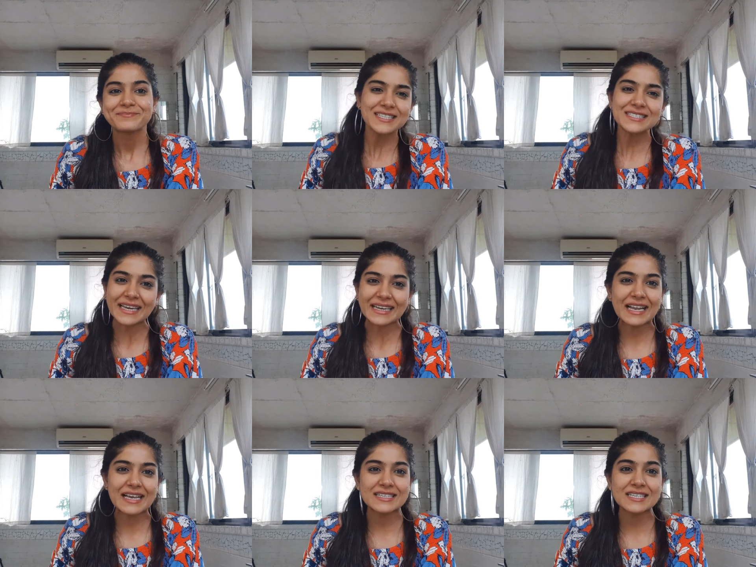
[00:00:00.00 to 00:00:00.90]
The second
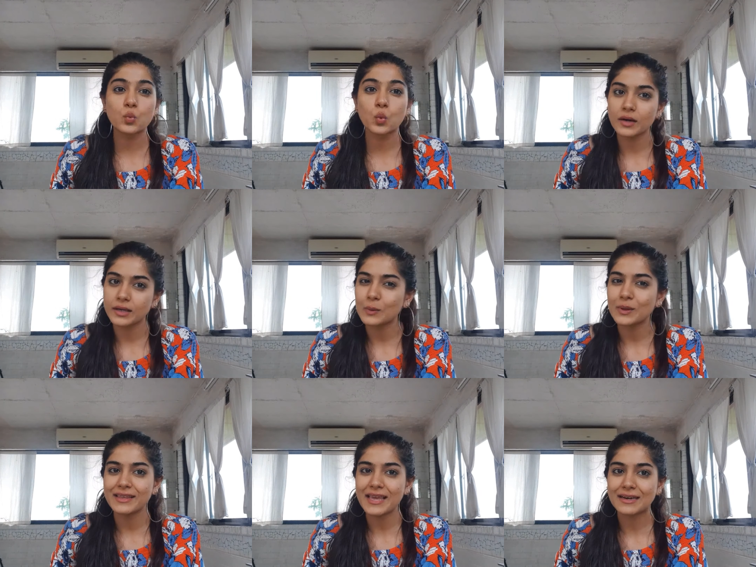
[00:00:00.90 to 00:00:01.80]
lesson is working
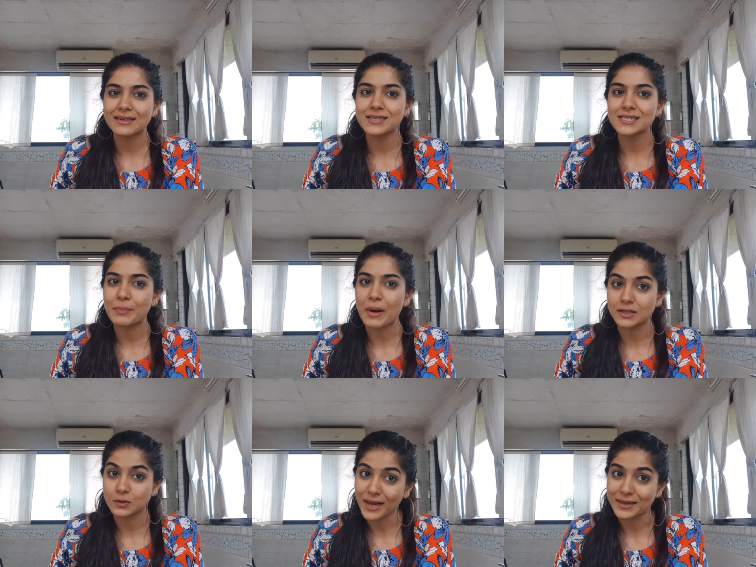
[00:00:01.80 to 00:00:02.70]
with the actors,
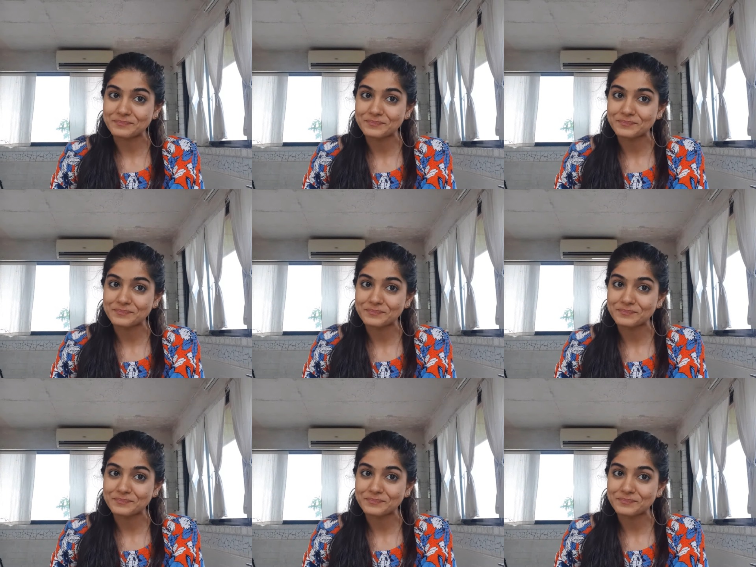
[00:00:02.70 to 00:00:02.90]
part 1.